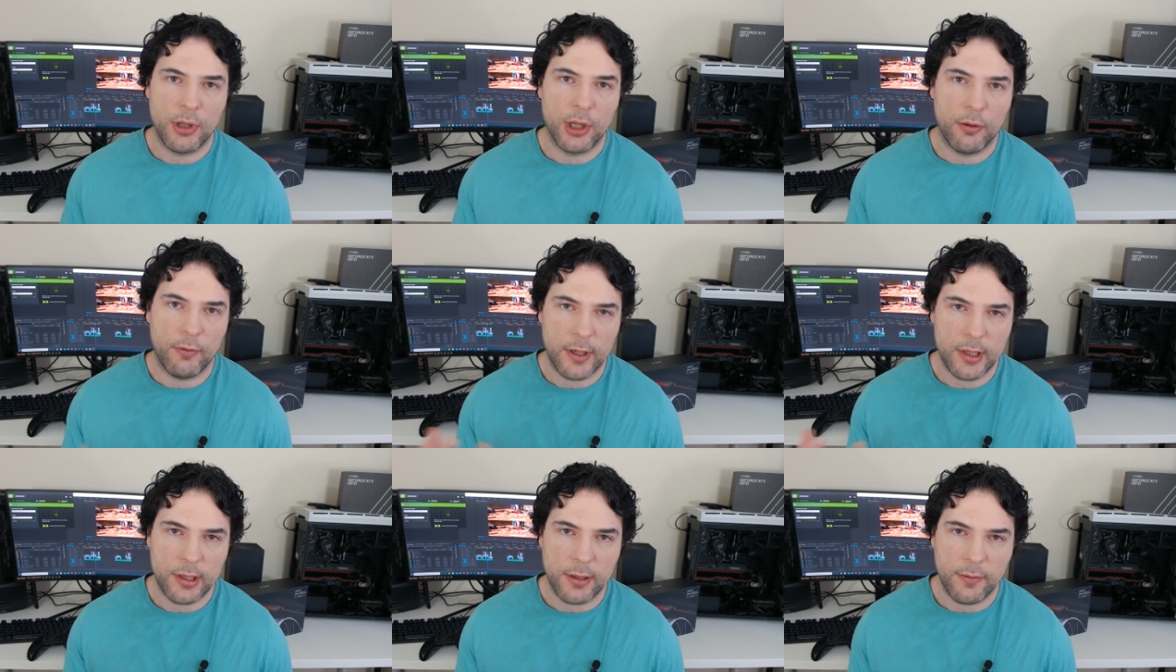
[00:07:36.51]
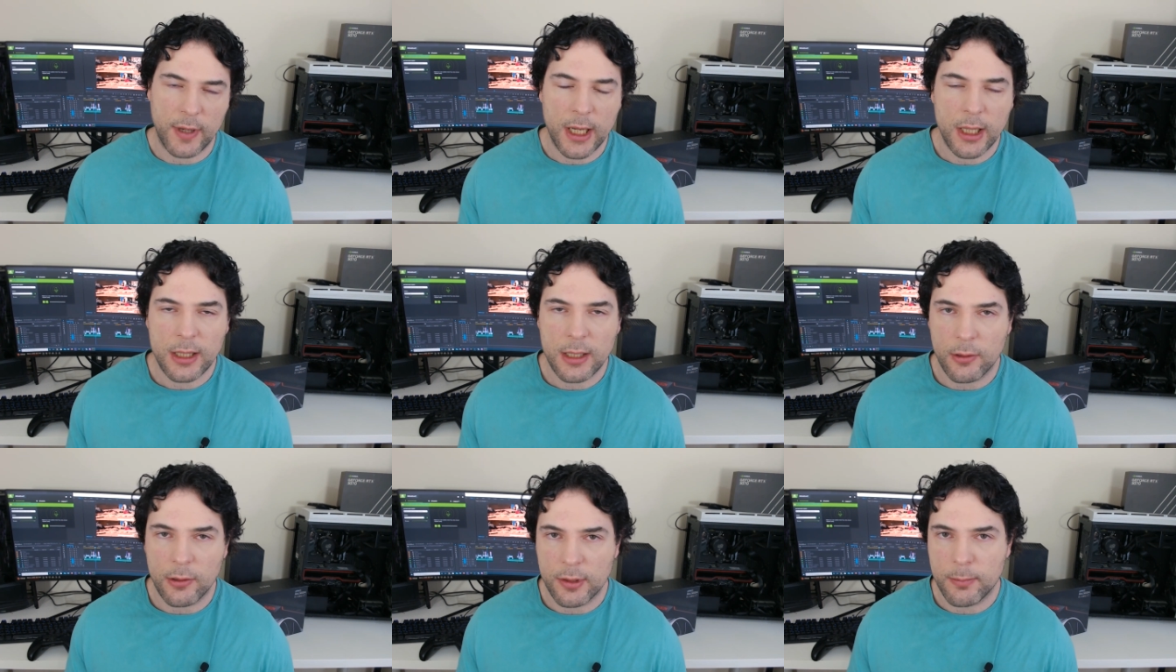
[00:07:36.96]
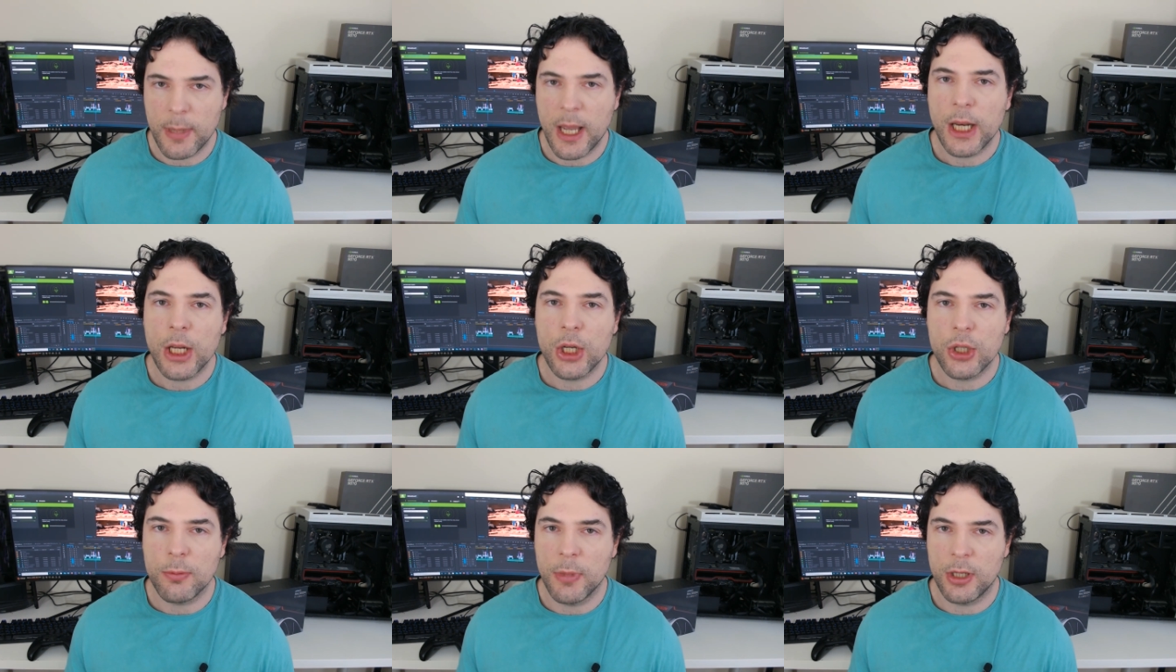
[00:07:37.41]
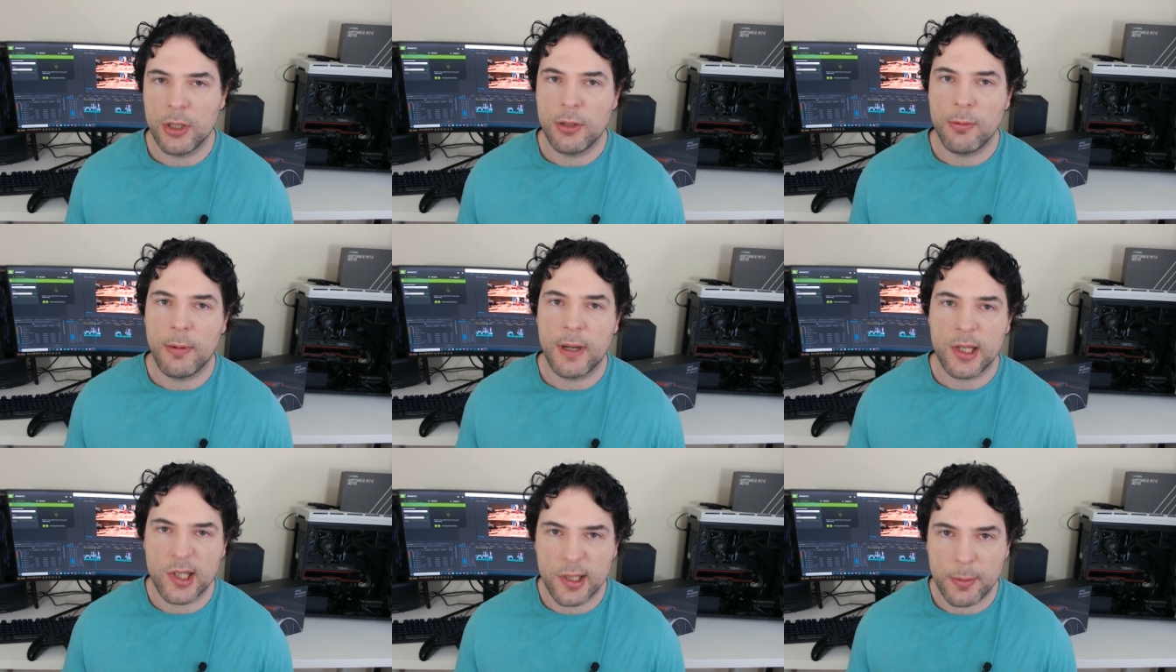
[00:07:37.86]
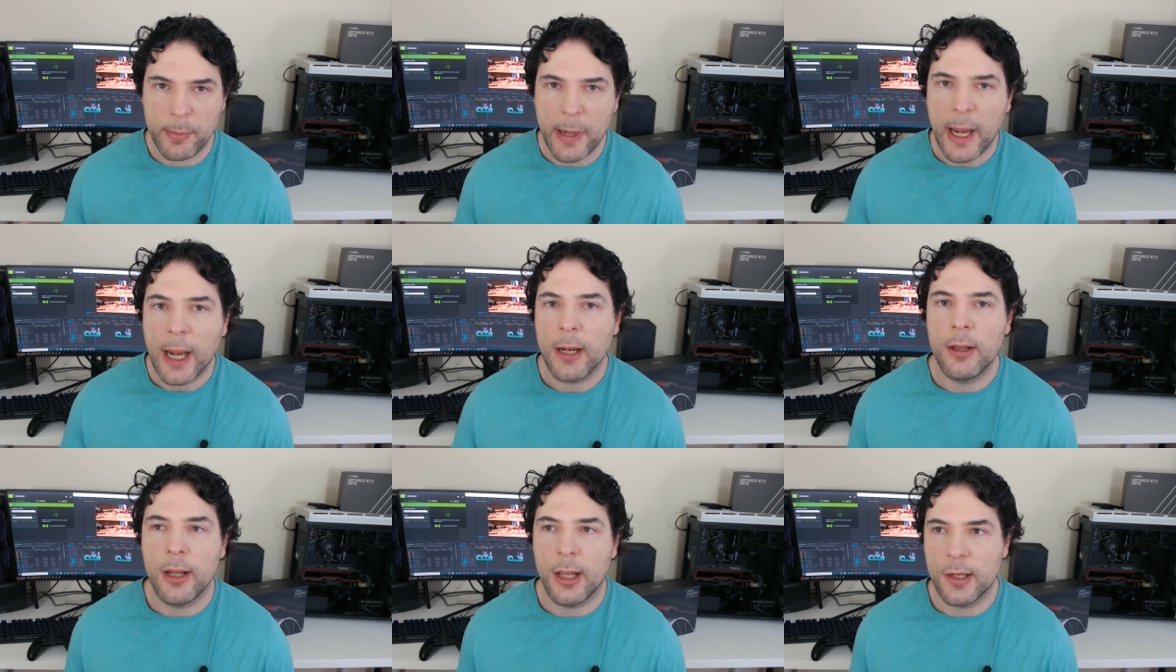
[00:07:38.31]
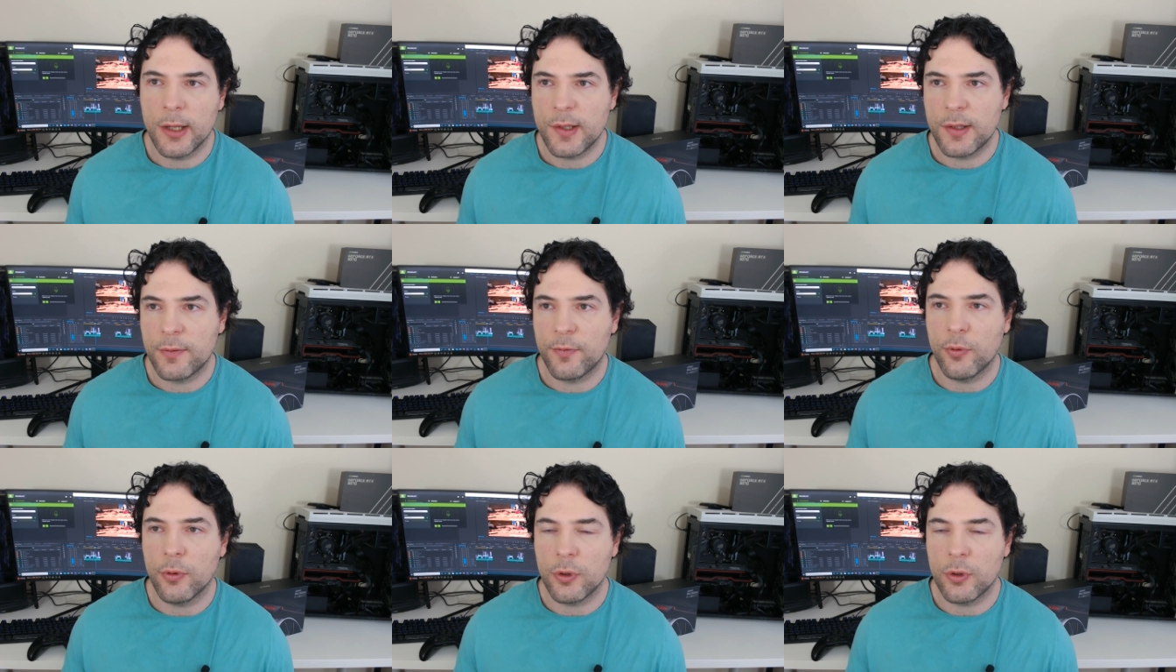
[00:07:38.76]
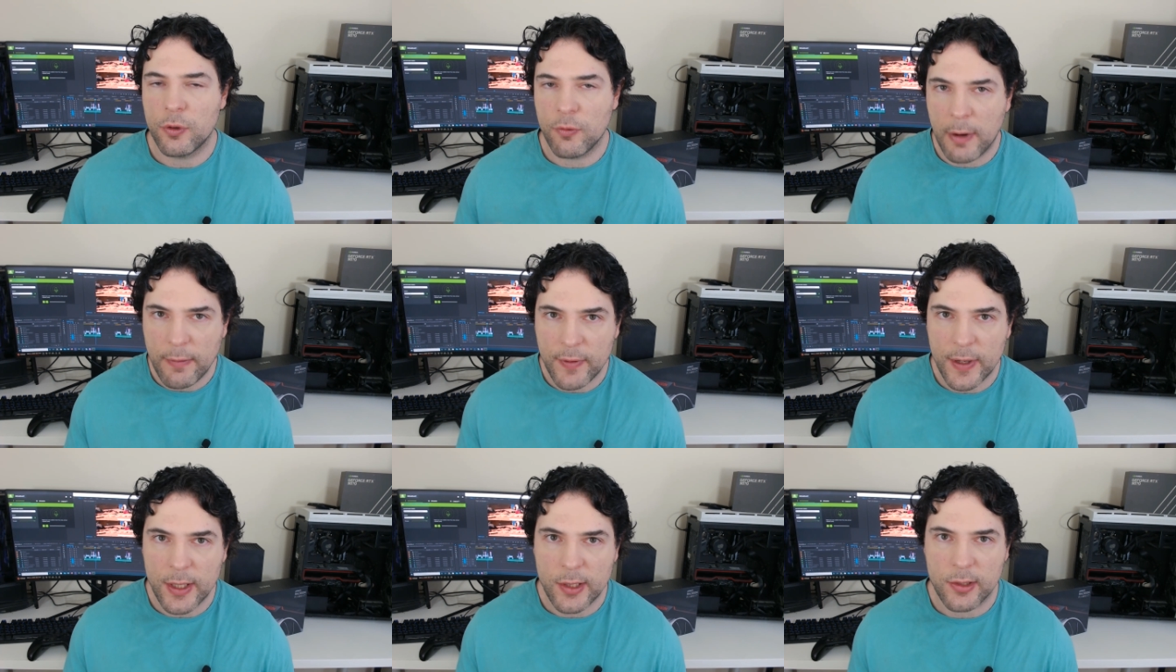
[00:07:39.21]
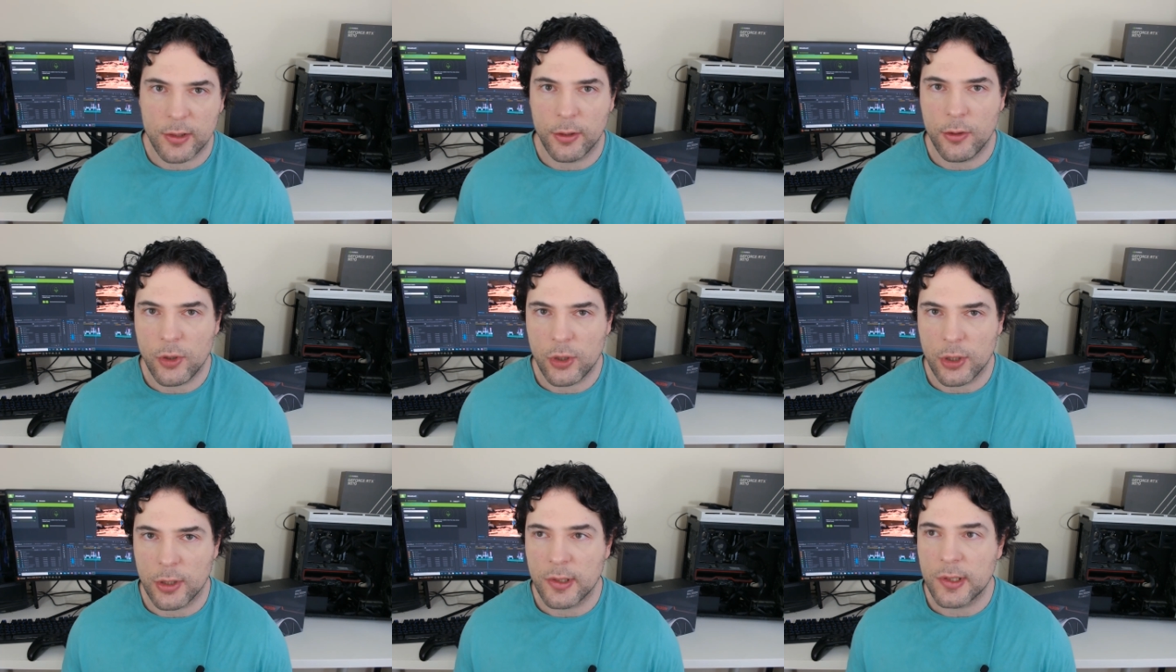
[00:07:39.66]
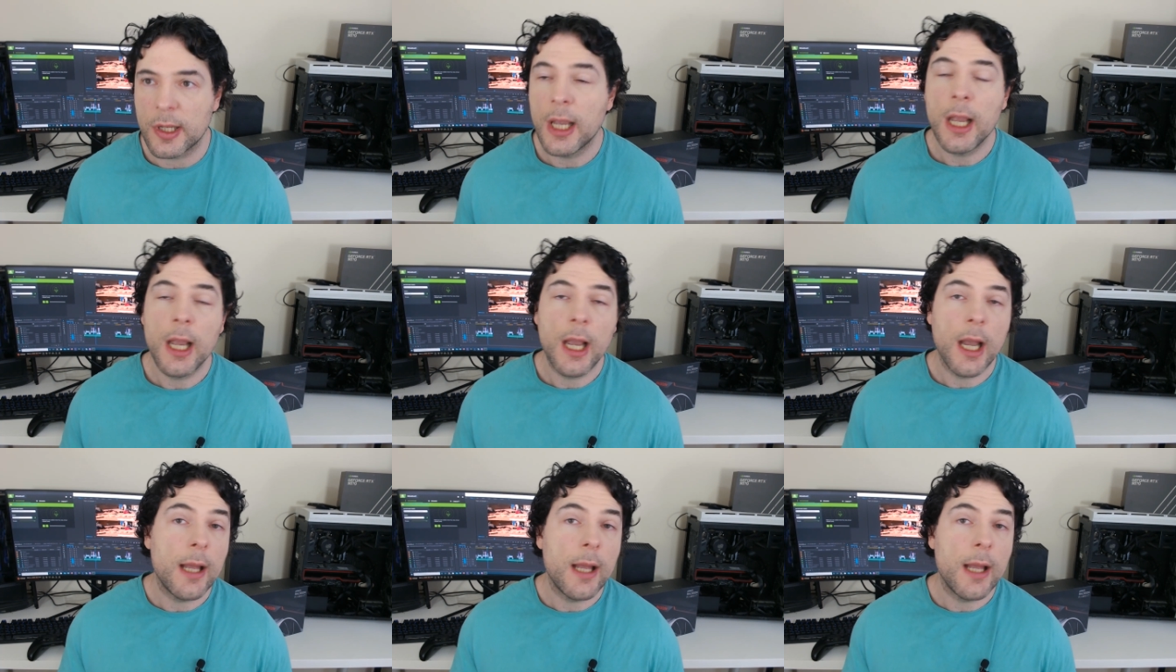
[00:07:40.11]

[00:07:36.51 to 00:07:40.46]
with the rest of Intel's management to expand this for graphic solutions.